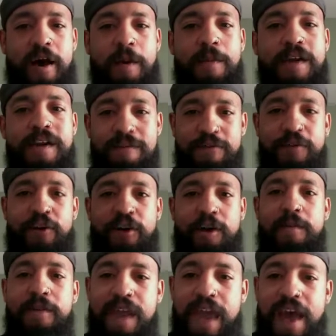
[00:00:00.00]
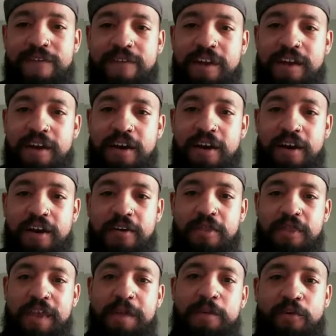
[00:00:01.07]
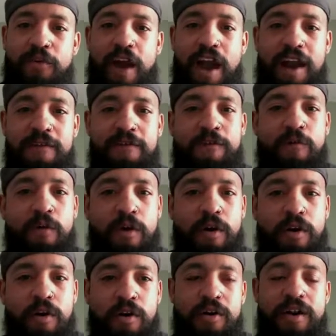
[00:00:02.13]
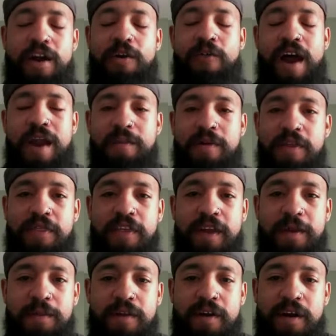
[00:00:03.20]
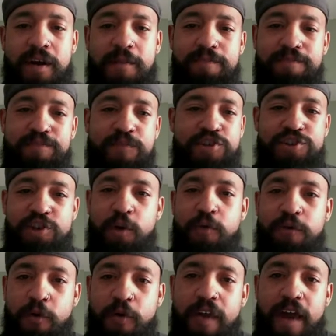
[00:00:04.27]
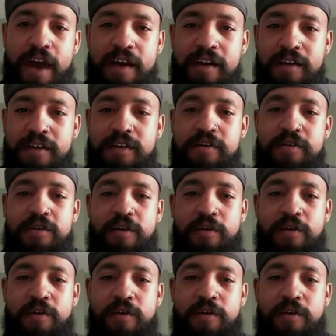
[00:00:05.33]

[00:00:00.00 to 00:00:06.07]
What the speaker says: if they're going to be having a themed ride for, not a ride, but a themed show for that. So,